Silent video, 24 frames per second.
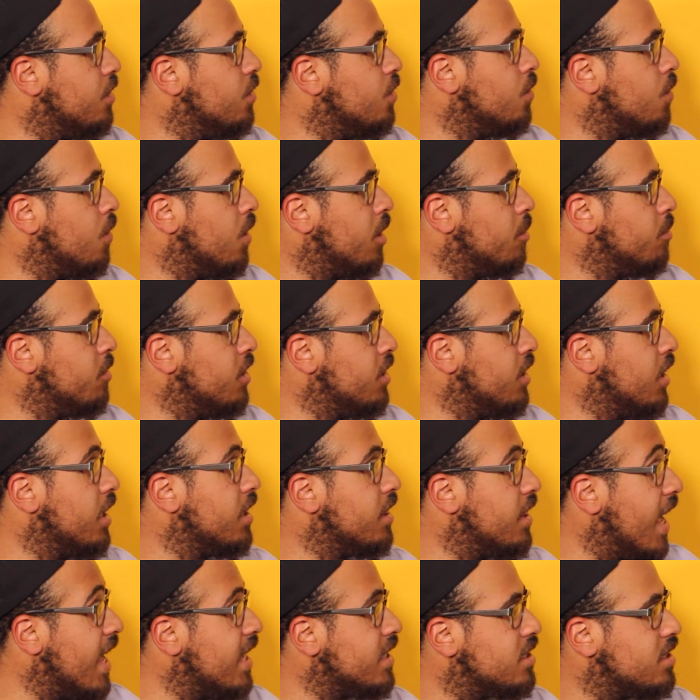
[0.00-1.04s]
You know what I mean? Like,
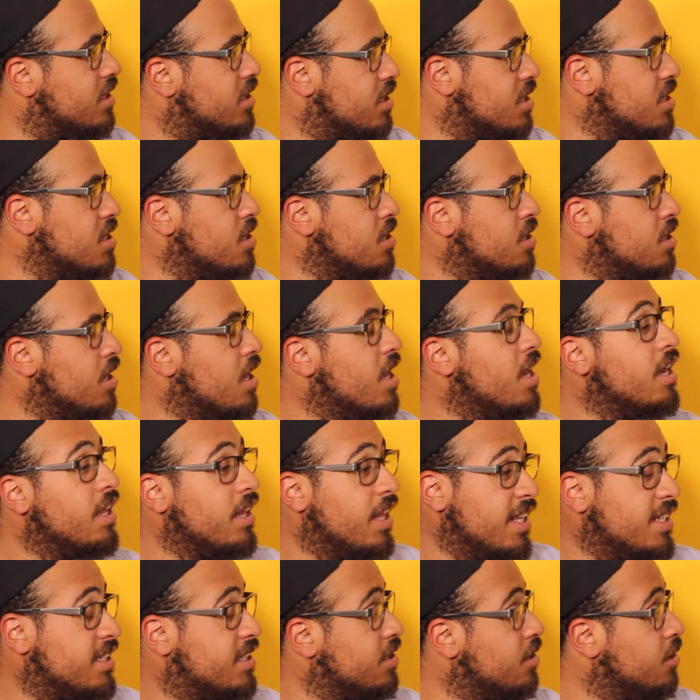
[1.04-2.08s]
that's still
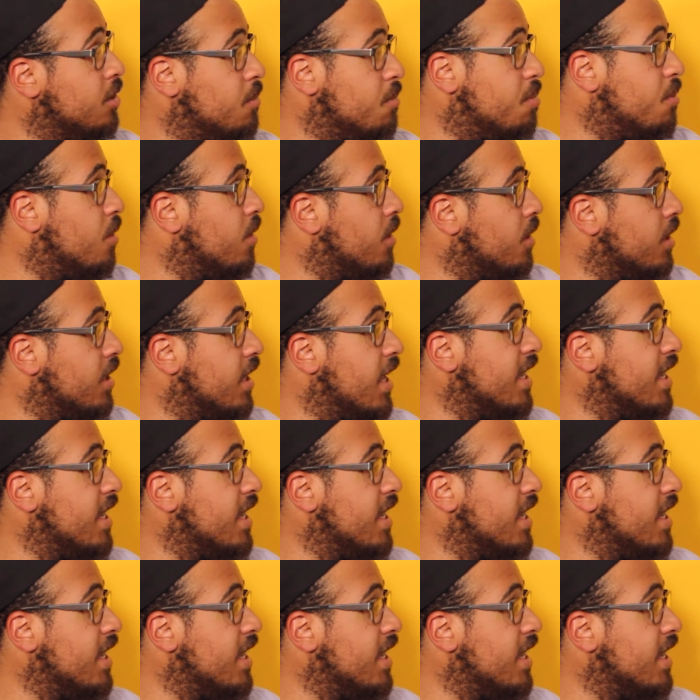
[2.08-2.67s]
important.